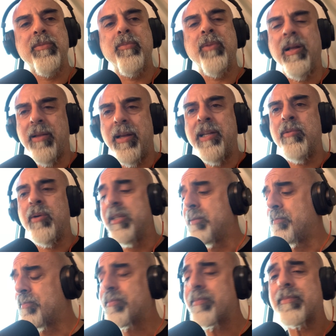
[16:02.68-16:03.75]
well, anyways,
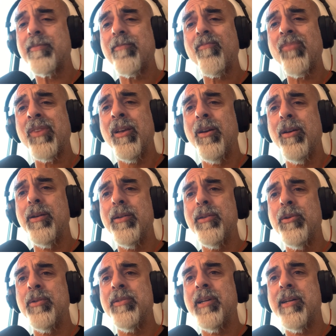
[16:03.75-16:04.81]

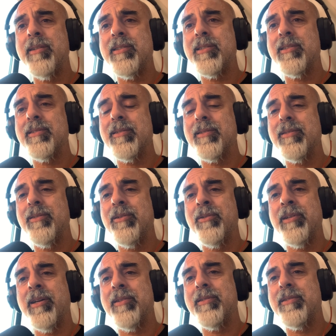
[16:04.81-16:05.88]
you're not
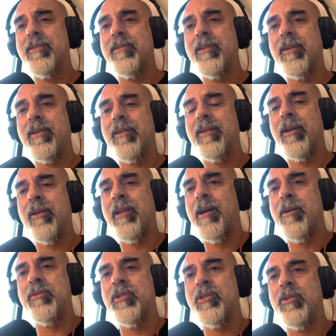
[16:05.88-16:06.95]

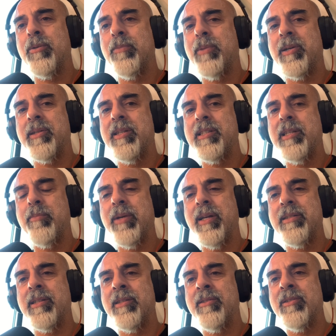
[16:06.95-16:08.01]
allowed to
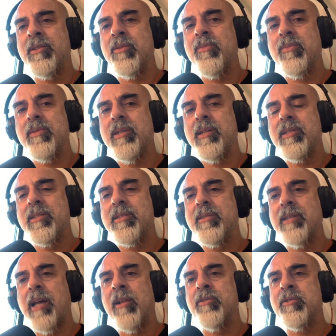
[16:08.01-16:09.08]
participate in this
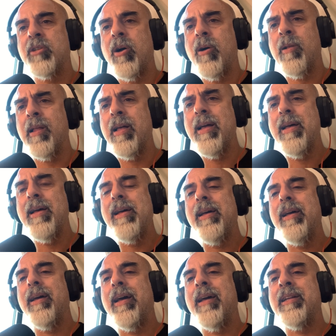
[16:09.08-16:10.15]
talent call.
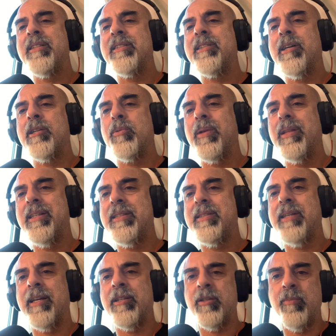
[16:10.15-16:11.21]
And it's not really
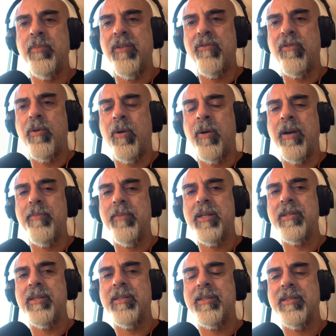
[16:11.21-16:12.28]
stated before,
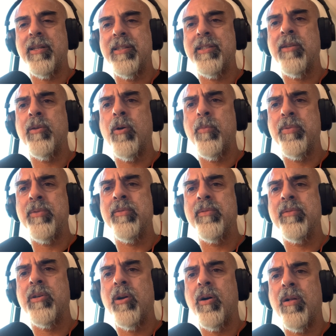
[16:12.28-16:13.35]
because it's an
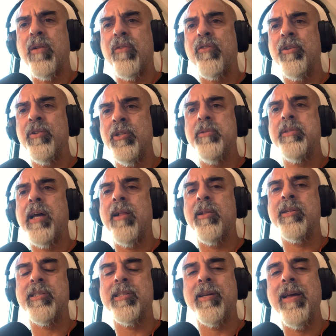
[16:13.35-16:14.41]
open call for new
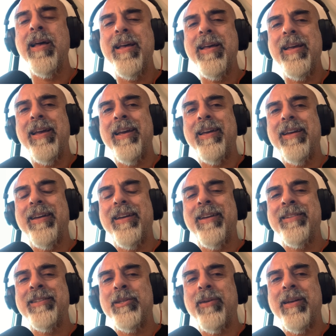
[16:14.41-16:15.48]
talents.
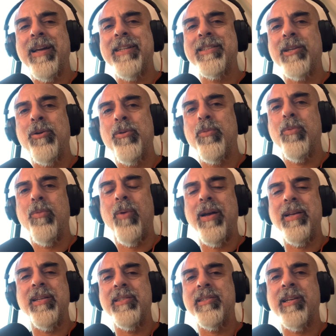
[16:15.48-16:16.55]
And so I asked, why
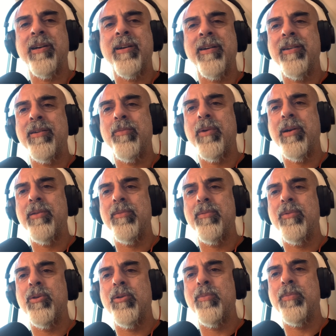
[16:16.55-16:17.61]
do
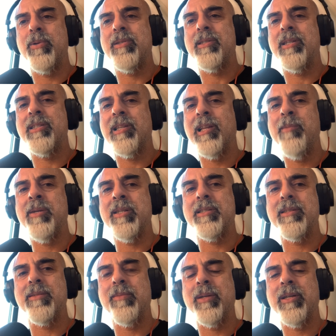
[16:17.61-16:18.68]
you put this
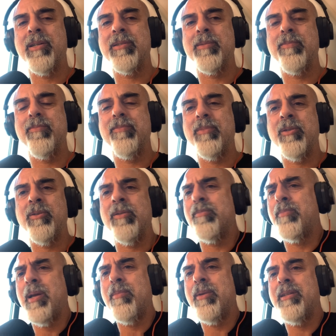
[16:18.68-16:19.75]
limit? Because,
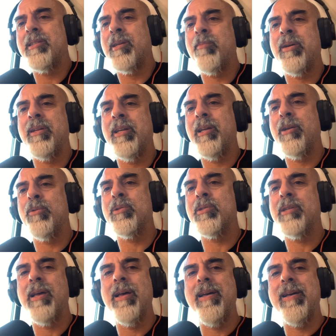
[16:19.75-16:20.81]
maybe somebody
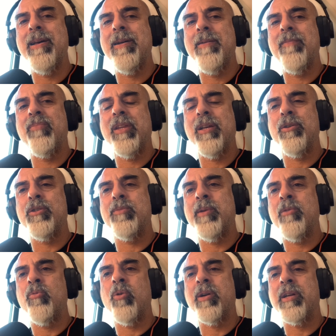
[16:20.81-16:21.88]
who's
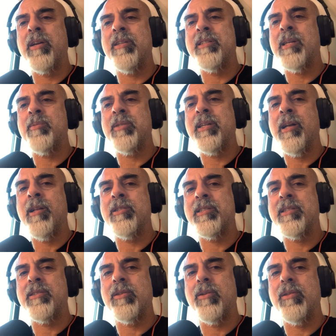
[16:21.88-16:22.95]
been working on something
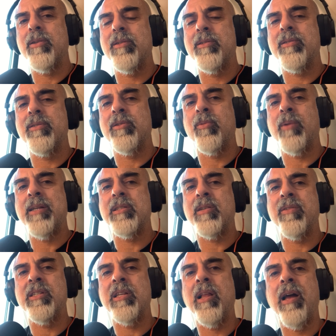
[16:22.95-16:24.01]
else the rest of
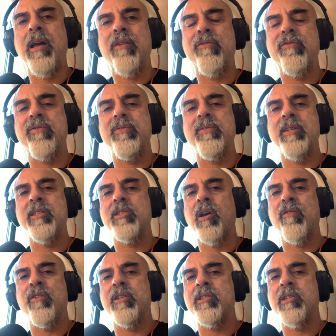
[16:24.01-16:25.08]
his life
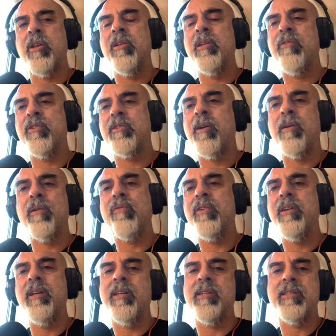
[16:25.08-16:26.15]
discovers suddenly
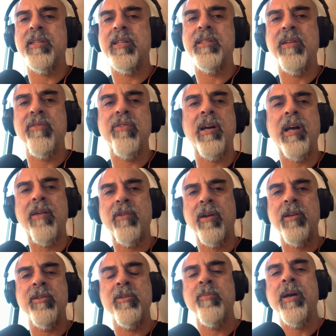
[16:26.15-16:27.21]
photography. He's 65, or I
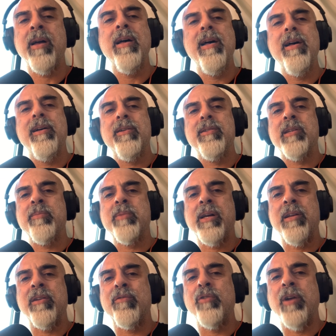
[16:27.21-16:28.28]
don't know, some
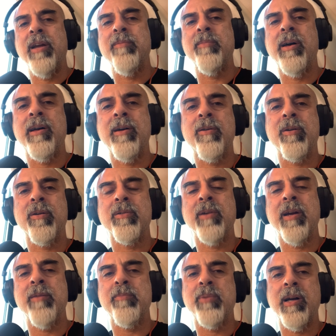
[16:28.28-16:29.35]
kind of grandma or
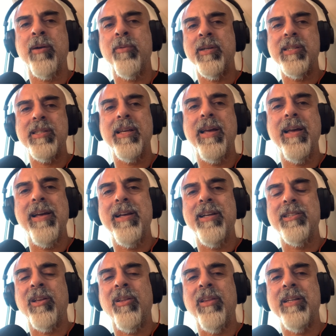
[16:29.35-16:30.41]
grandpa with
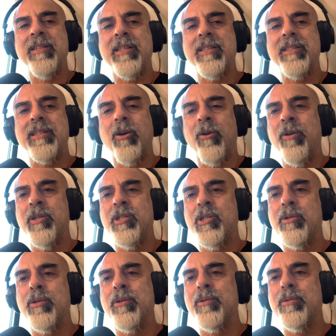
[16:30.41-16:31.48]
suddenly this urge
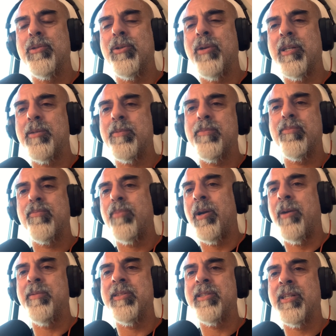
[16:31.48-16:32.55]
to
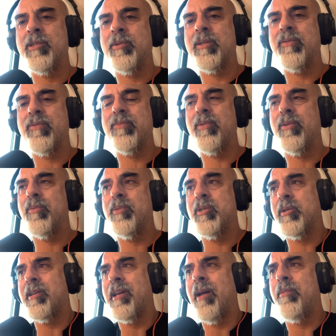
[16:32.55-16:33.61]
experiment things with
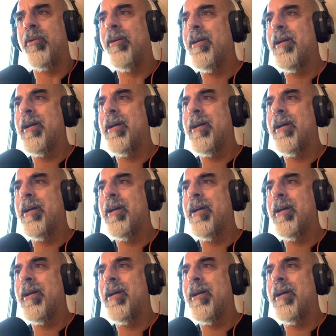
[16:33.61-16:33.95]
a camera,